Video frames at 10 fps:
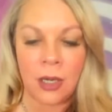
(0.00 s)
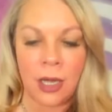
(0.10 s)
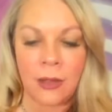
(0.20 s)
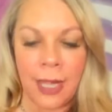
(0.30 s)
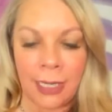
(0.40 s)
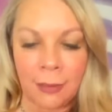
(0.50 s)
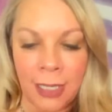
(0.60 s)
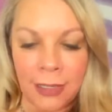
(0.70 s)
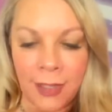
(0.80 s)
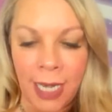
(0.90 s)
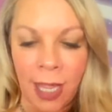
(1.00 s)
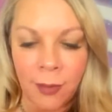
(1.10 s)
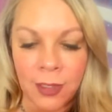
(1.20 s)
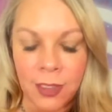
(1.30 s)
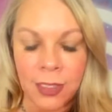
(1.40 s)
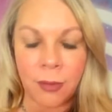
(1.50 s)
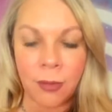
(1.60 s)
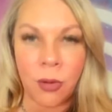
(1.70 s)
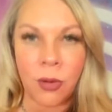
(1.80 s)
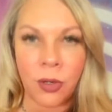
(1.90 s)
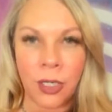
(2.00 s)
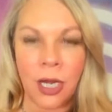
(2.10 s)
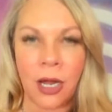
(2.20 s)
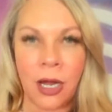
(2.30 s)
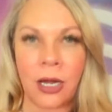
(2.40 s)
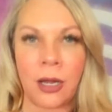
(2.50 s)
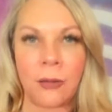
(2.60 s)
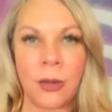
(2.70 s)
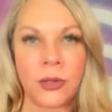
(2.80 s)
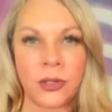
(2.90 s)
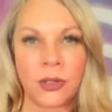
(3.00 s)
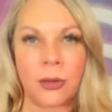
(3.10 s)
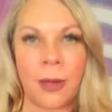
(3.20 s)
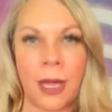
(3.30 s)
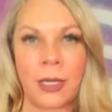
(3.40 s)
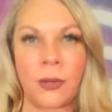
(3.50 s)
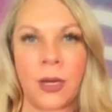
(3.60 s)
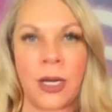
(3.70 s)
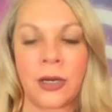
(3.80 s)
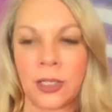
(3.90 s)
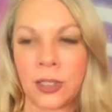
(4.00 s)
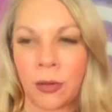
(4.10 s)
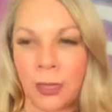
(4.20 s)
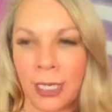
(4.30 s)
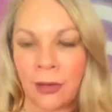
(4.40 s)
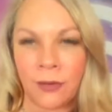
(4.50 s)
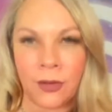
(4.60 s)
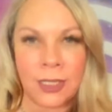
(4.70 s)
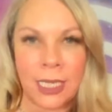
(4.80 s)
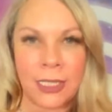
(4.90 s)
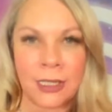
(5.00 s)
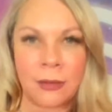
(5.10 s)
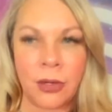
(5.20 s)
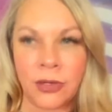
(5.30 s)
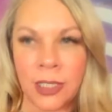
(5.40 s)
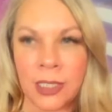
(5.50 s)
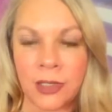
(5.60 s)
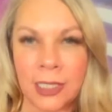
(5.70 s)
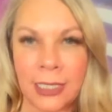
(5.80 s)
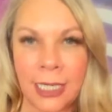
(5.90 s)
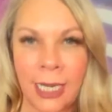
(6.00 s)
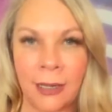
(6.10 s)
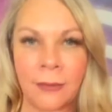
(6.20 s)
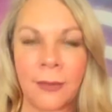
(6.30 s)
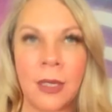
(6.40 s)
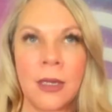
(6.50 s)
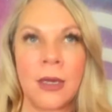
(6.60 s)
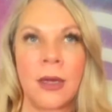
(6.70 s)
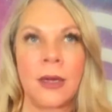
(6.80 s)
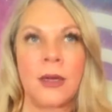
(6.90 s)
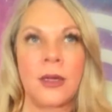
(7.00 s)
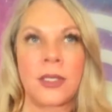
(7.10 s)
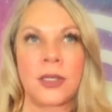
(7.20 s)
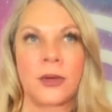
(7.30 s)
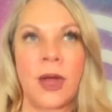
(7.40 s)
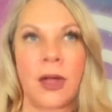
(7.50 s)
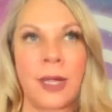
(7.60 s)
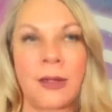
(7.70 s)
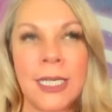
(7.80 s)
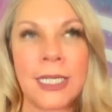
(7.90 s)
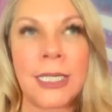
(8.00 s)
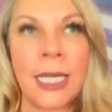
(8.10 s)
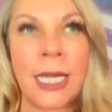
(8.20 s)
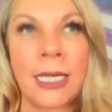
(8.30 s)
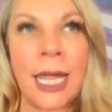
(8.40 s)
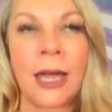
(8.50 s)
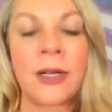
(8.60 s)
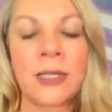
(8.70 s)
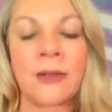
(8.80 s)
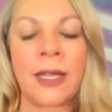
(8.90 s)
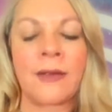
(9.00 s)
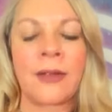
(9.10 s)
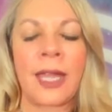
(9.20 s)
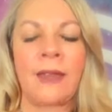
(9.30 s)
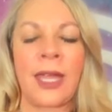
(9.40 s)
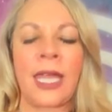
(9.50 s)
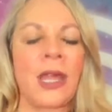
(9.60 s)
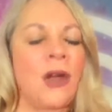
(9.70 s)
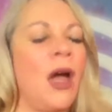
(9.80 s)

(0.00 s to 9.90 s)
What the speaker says: alignment that helps to support our emotional body where so many of those dense emotions are sitting. So calling this in now in divine love and light, thank you.